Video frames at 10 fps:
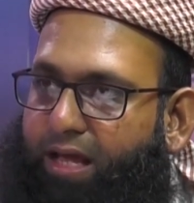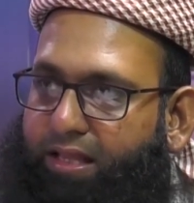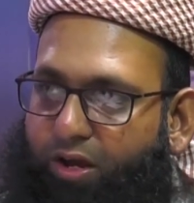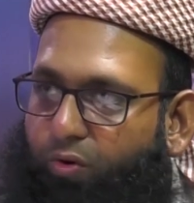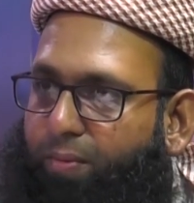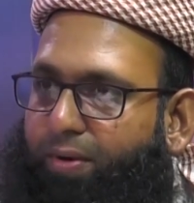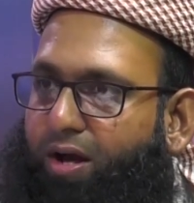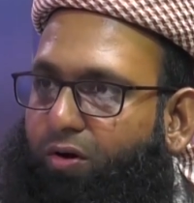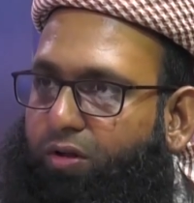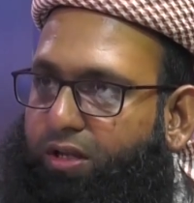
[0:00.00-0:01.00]
the
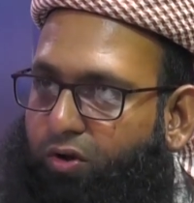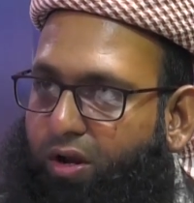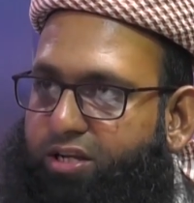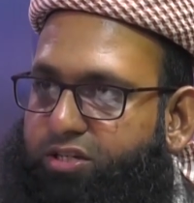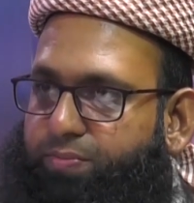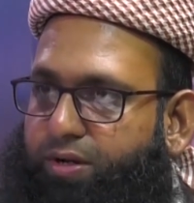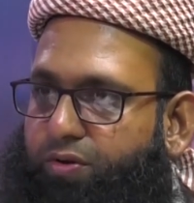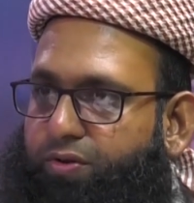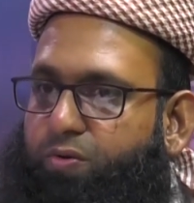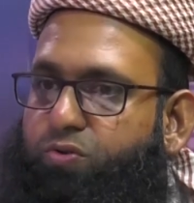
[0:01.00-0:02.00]
ulama or the knowledgeable
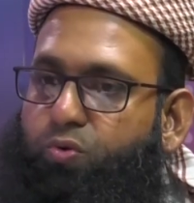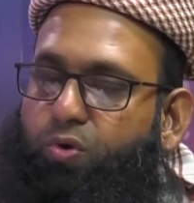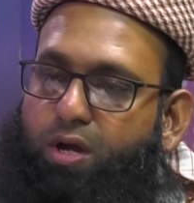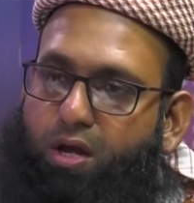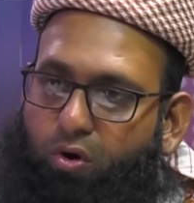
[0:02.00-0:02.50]
or those who